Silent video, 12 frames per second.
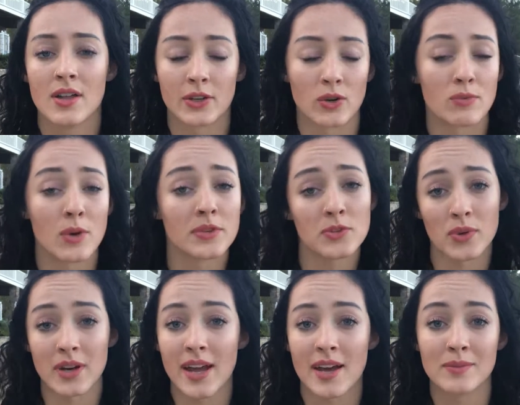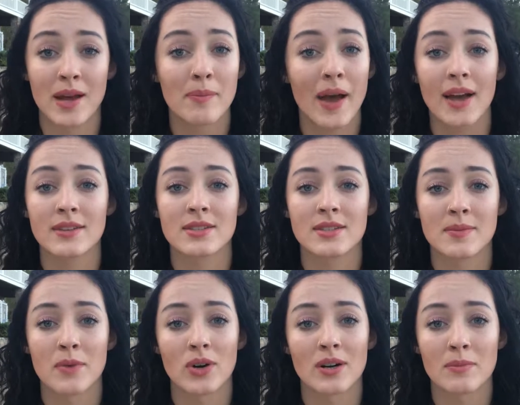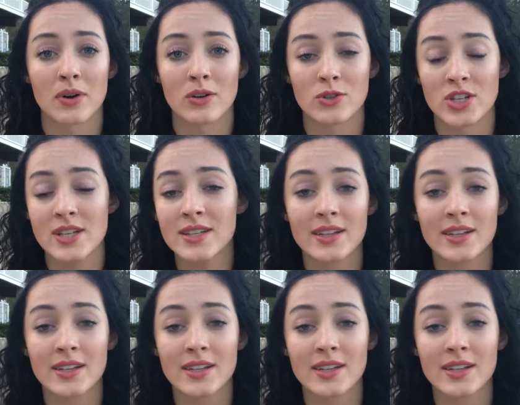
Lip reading: There were moments when I had my backs to more approaching,